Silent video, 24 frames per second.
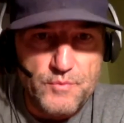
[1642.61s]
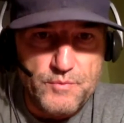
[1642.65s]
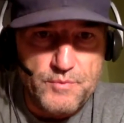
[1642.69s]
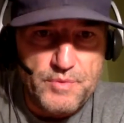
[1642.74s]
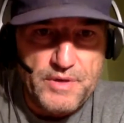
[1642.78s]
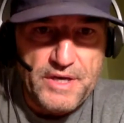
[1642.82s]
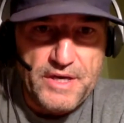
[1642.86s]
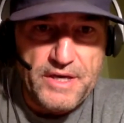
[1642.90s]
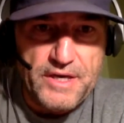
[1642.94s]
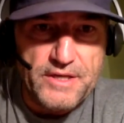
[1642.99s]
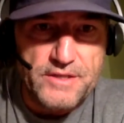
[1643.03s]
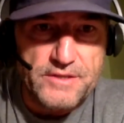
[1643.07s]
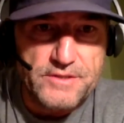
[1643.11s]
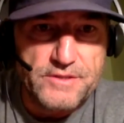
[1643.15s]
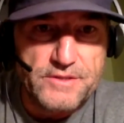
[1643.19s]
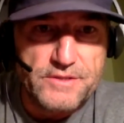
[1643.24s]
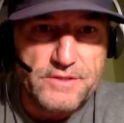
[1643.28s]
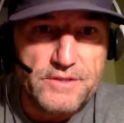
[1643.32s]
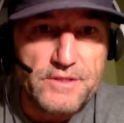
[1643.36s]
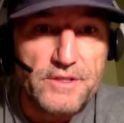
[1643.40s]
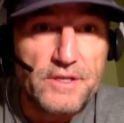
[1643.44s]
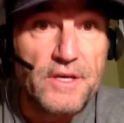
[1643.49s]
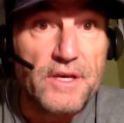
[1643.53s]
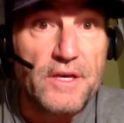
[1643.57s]

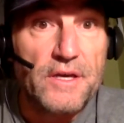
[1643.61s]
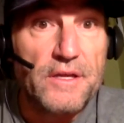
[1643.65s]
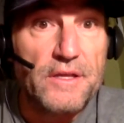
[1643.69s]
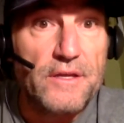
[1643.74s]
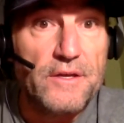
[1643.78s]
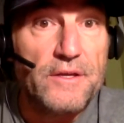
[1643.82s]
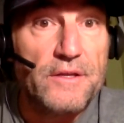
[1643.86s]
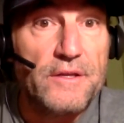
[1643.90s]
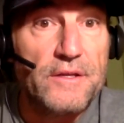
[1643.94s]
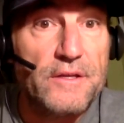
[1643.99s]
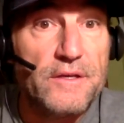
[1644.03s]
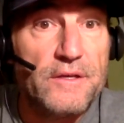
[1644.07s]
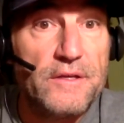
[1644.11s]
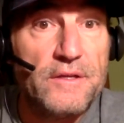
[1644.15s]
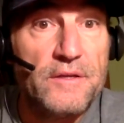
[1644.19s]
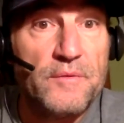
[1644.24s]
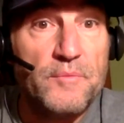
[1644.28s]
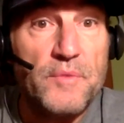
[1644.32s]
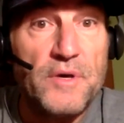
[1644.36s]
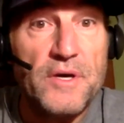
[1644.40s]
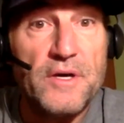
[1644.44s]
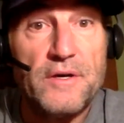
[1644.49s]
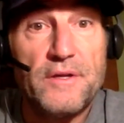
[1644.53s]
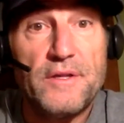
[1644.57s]
pads today then in the
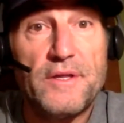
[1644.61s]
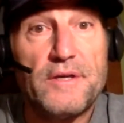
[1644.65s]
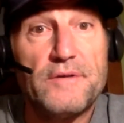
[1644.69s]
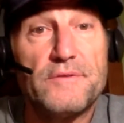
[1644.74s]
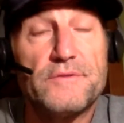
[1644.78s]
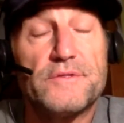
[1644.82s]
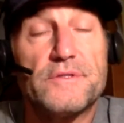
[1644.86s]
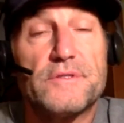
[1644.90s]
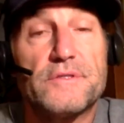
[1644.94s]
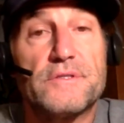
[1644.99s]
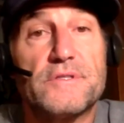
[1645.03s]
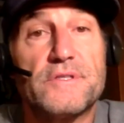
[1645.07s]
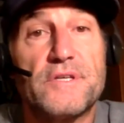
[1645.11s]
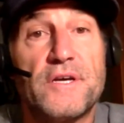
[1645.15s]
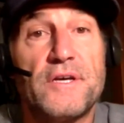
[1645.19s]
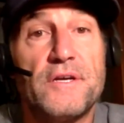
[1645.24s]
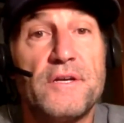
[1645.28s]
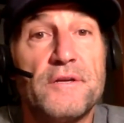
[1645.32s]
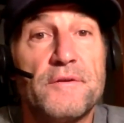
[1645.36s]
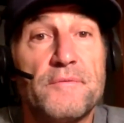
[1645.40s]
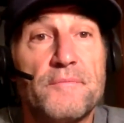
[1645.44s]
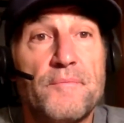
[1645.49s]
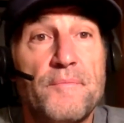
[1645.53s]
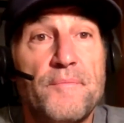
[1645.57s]
mail. That was
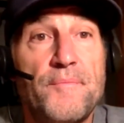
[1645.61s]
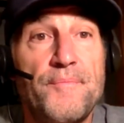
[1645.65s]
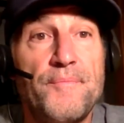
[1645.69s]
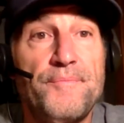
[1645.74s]
exciting.